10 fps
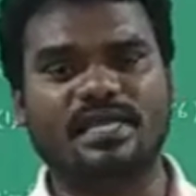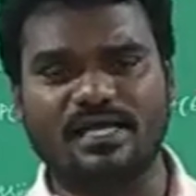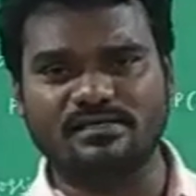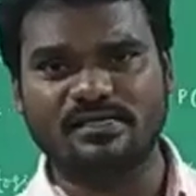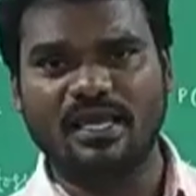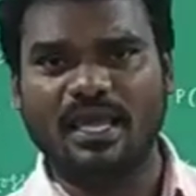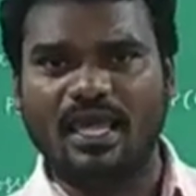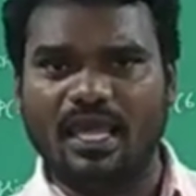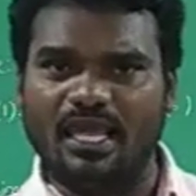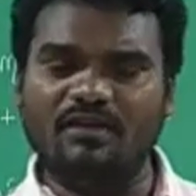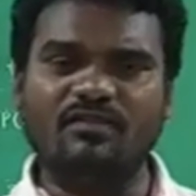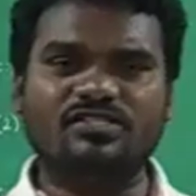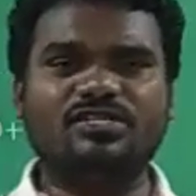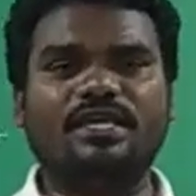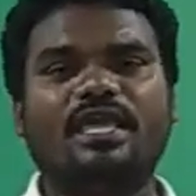S in
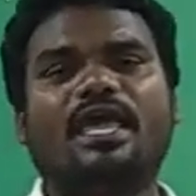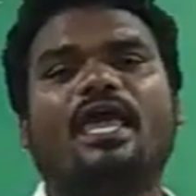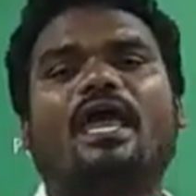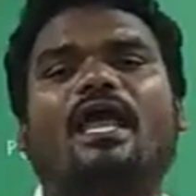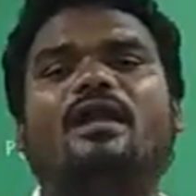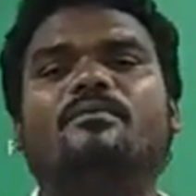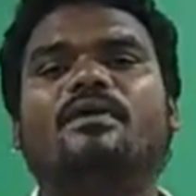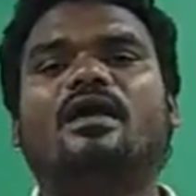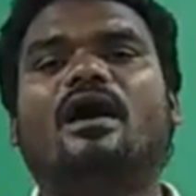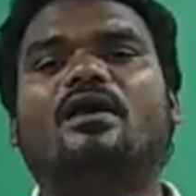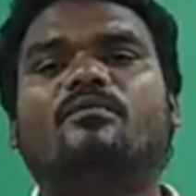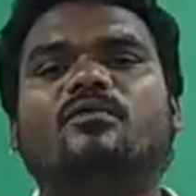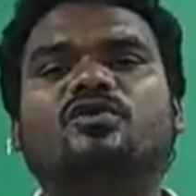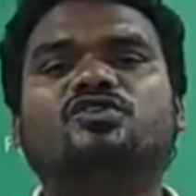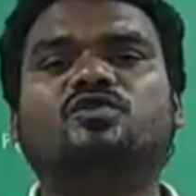which A and B are
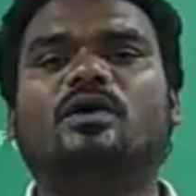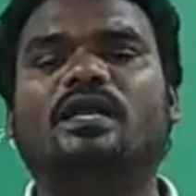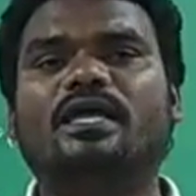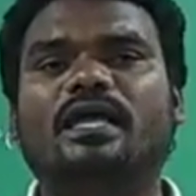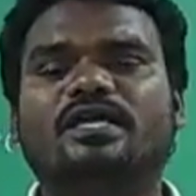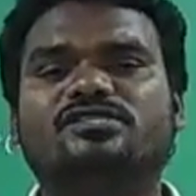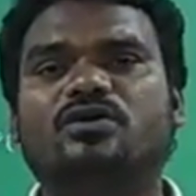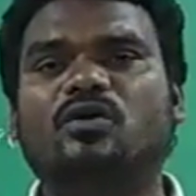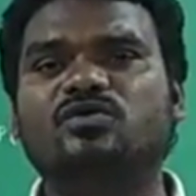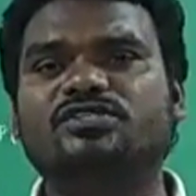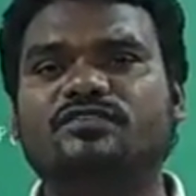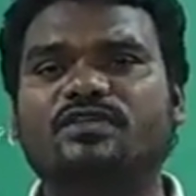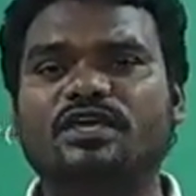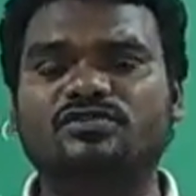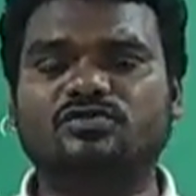mutually exclusive.
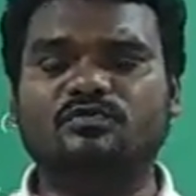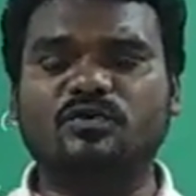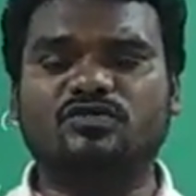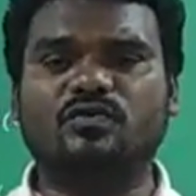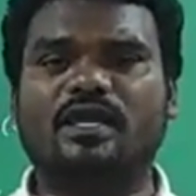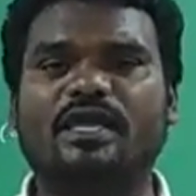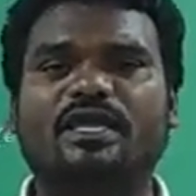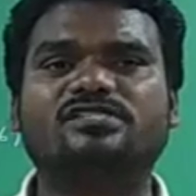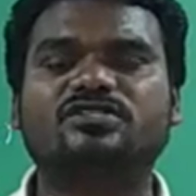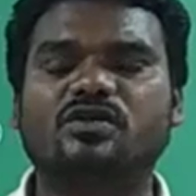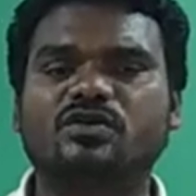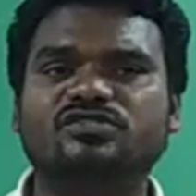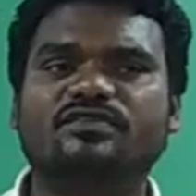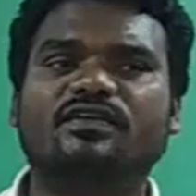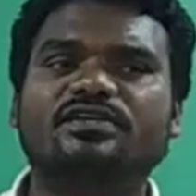These mutually
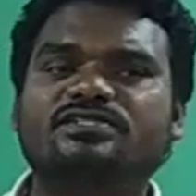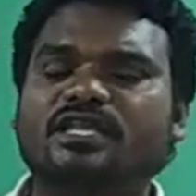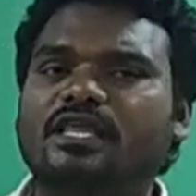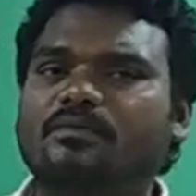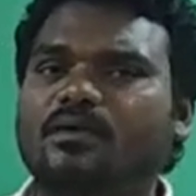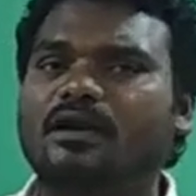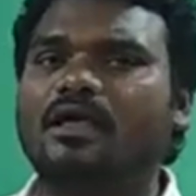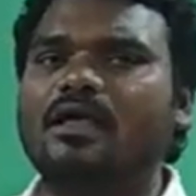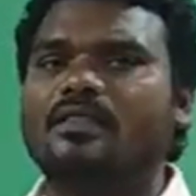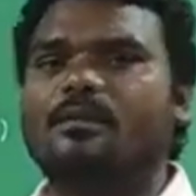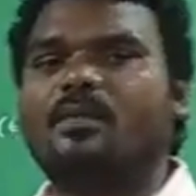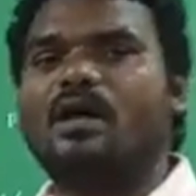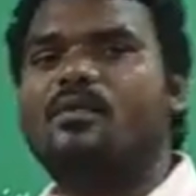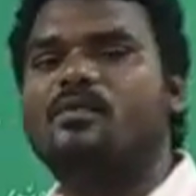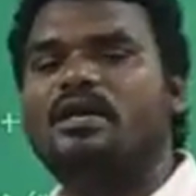exclusive is nothing but the
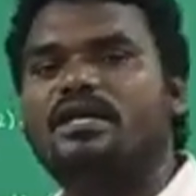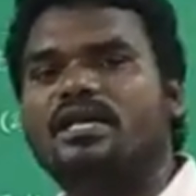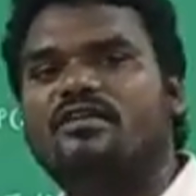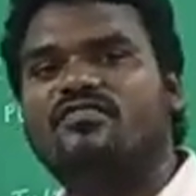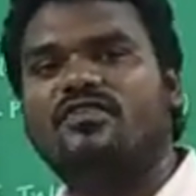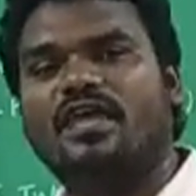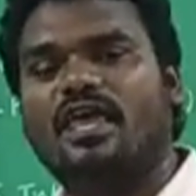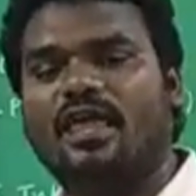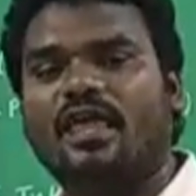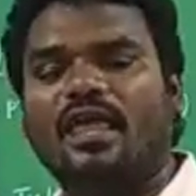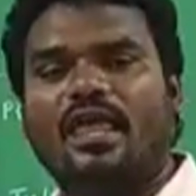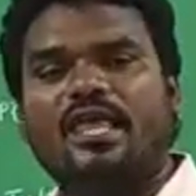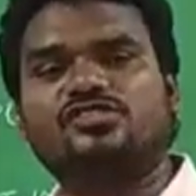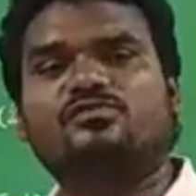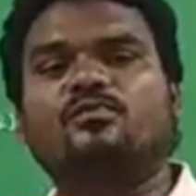probability of A
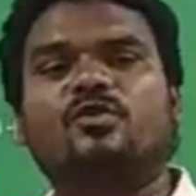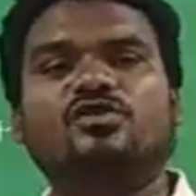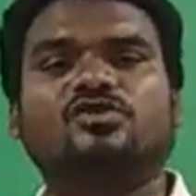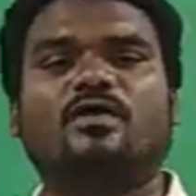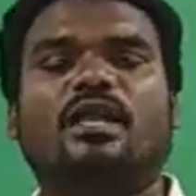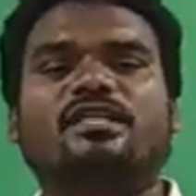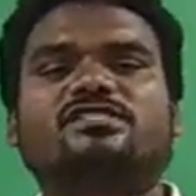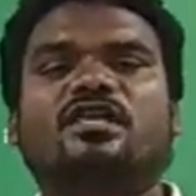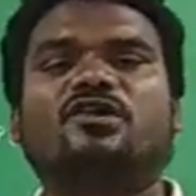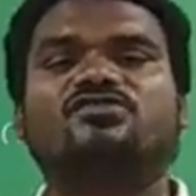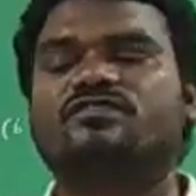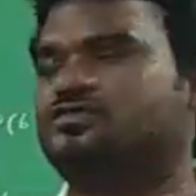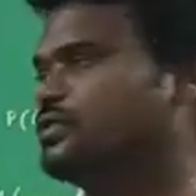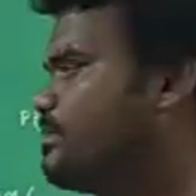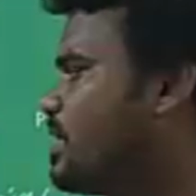is mutual exclusive
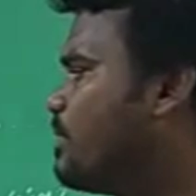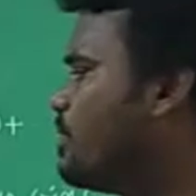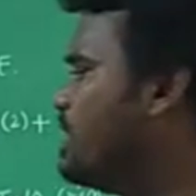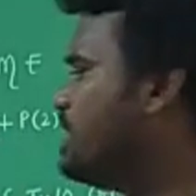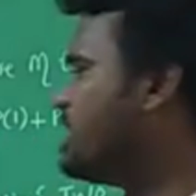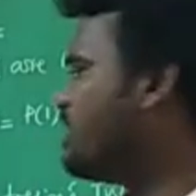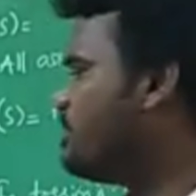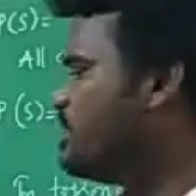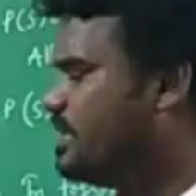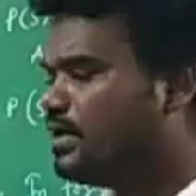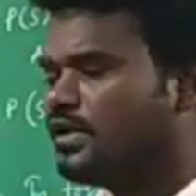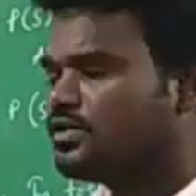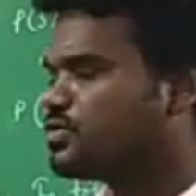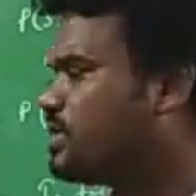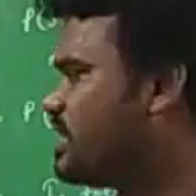to the probability of B,
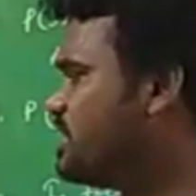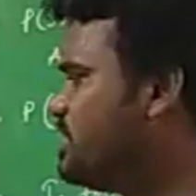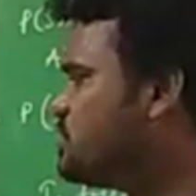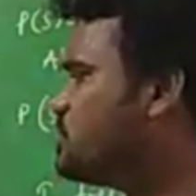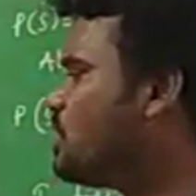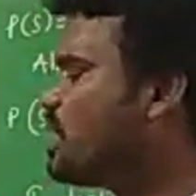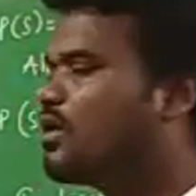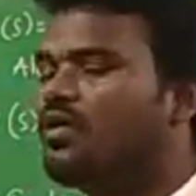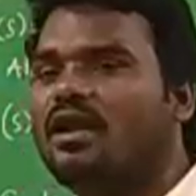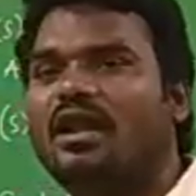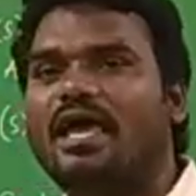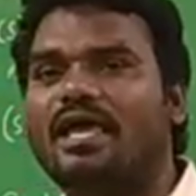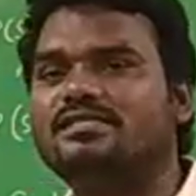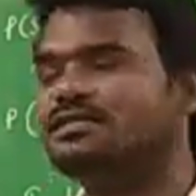so that these two are called as